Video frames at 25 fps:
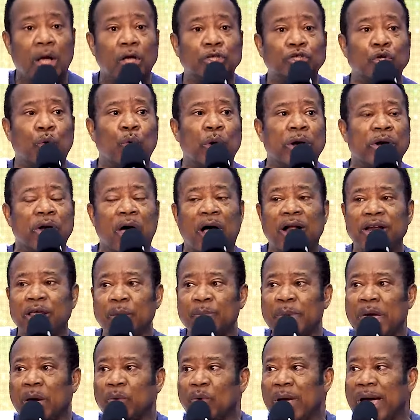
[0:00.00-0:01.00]
You will not
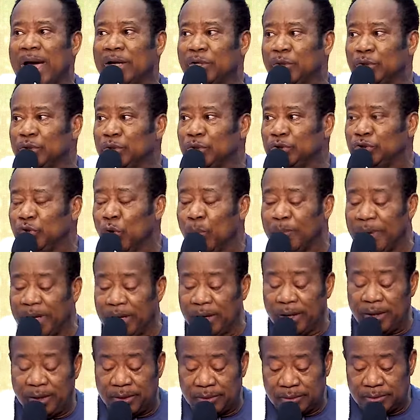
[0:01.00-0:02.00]
remain where you used to
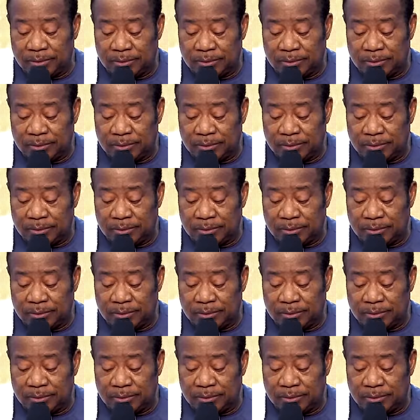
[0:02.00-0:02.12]
be.